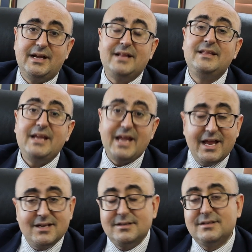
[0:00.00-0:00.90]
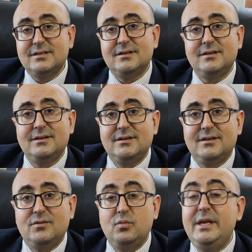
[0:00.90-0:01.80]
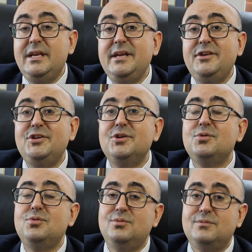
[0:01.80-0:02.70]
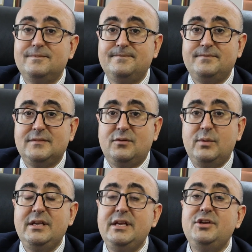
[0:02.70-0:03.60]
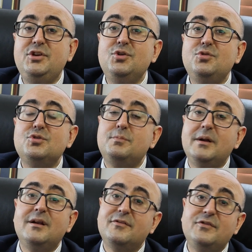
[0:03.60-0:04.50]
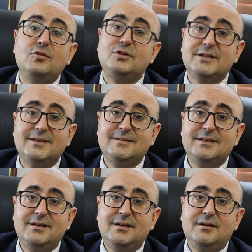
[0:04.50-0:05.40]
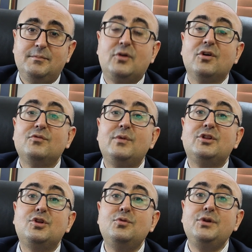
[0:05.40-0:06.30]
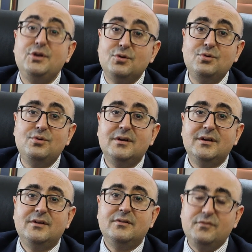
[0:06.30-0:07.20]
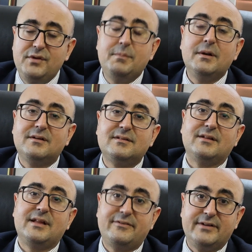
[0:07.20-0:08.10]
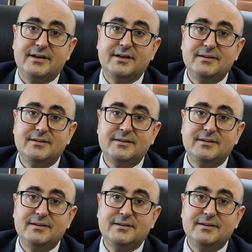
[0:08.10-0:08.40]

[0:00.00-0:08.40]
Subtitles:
At the end, we need you. We need you to build a future, because through you, we build South Africa.